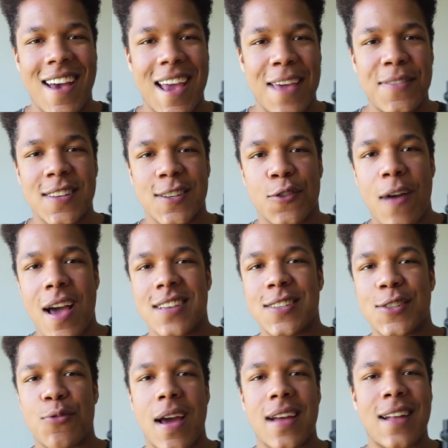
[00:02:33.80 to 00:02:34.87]
in this
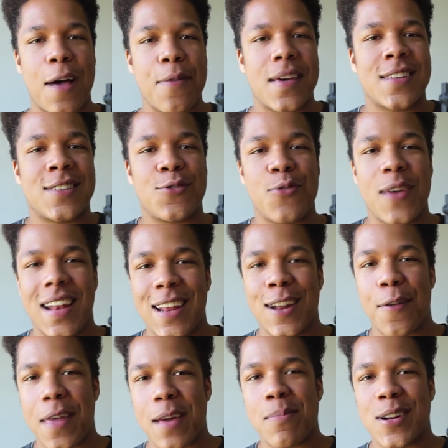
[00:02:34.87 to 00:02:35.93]
crisis right now, there's really
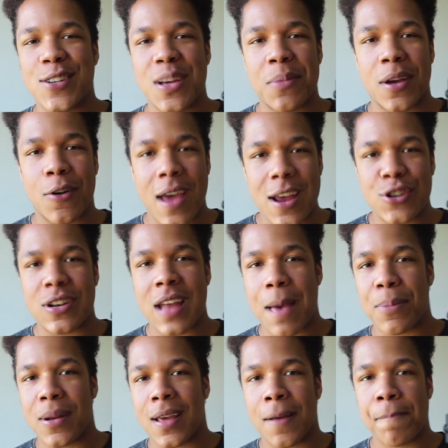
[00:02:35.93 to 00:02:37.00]
not that much immigration
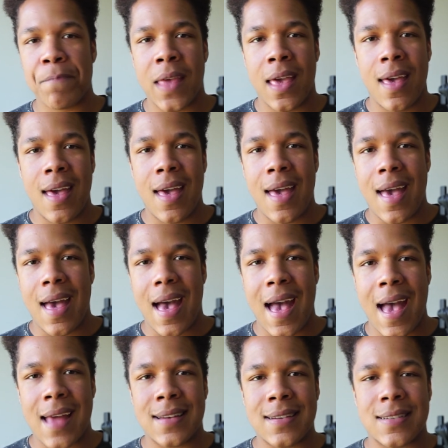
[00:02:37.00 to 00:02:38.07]
happening.
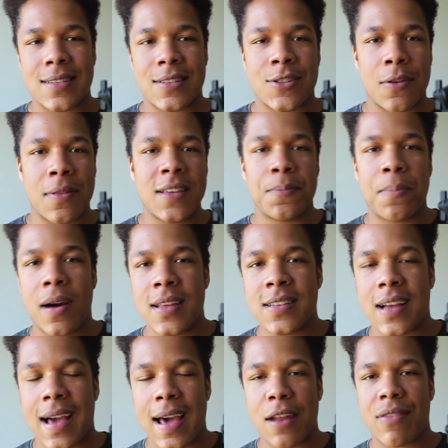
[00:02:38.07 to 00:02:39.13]
And so these parties
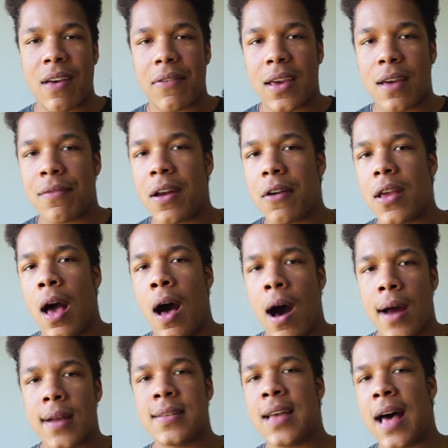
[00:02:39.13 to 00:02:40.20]
are kind of having a very
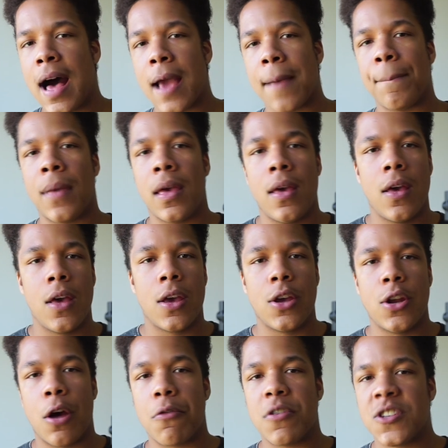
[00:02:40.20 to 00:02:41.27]
hard time,
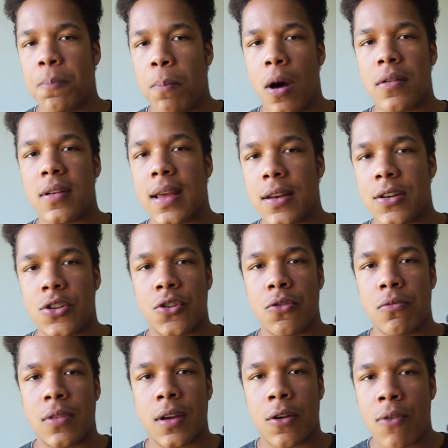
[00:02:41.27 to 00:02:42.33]
responding
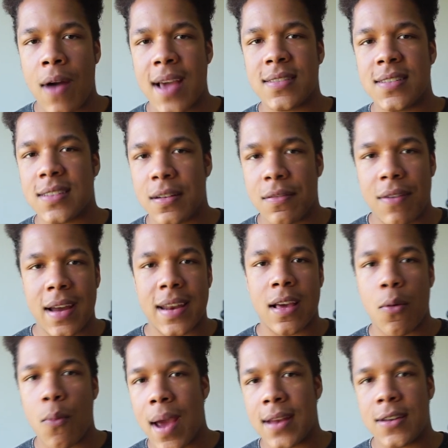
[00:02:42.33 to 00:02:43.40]
to the crisis and finding
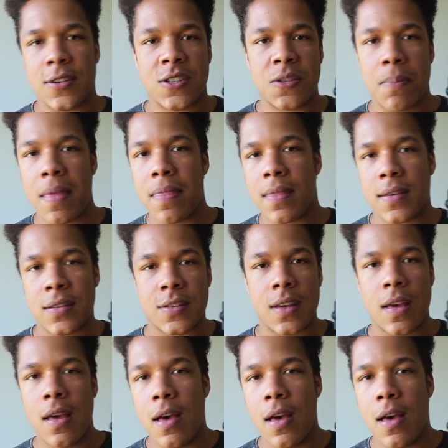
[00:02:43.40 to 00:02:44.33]
a way to spin this